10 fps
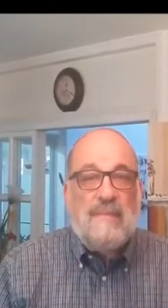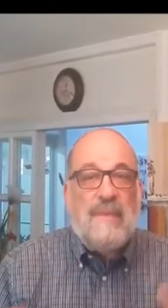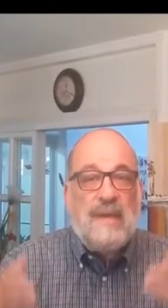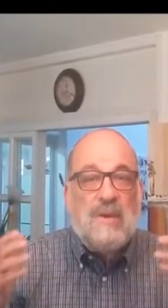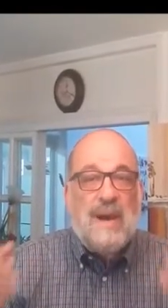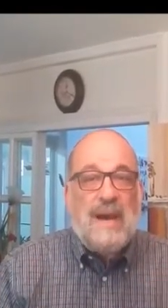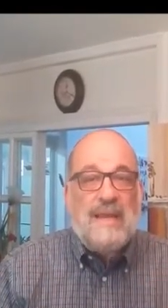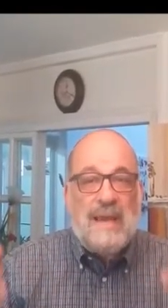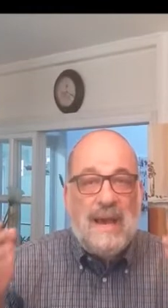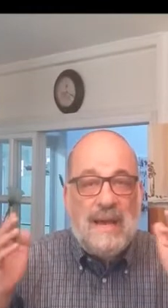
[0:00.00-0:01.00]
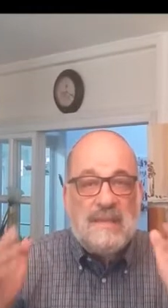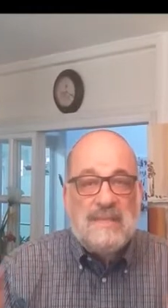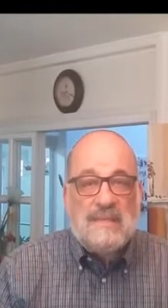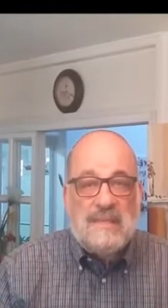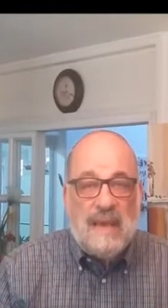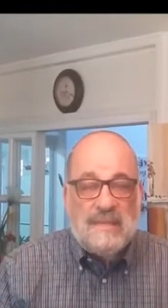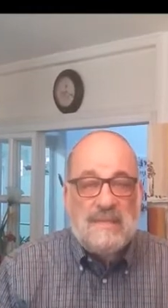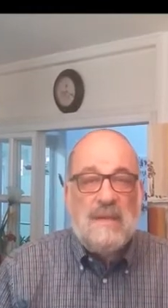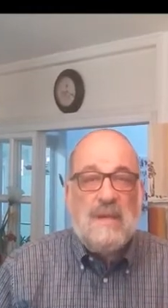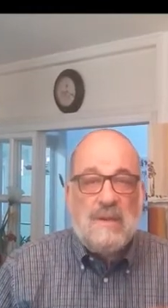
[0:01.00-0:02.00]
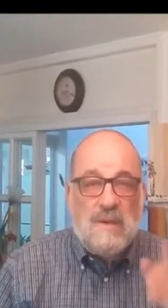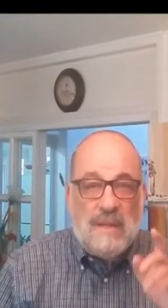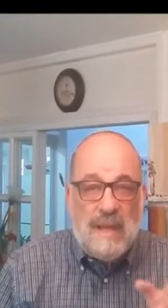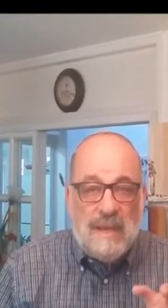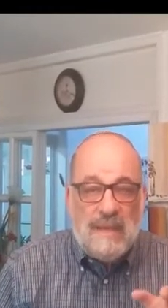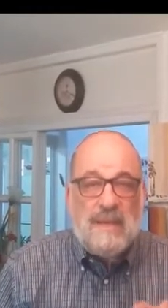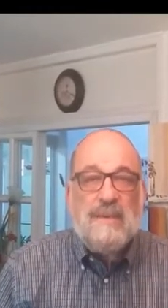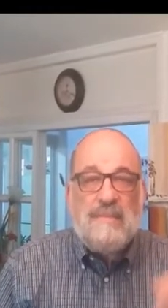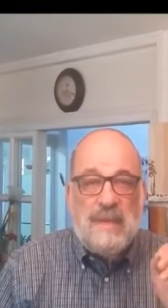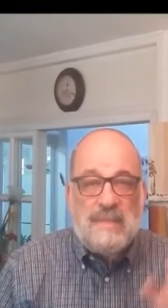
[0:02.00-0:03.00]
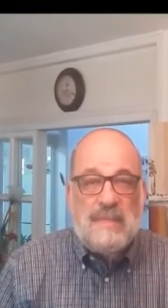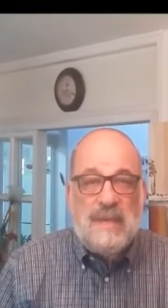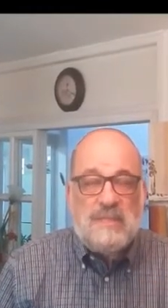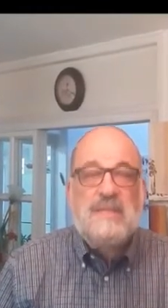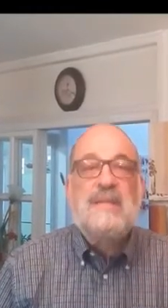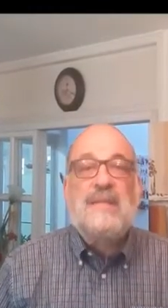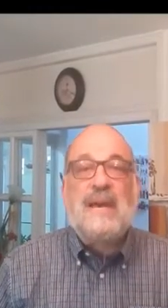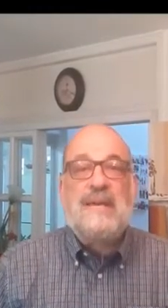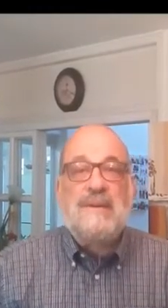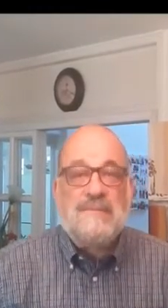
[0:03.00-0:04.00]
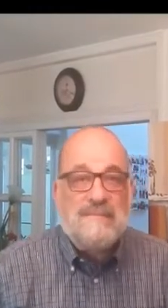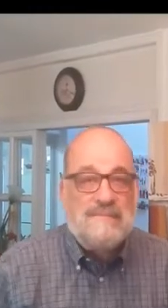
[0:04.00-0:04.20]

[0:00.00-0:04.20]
Make your Aliyah a success. Good luck. Be in touch. Thank you.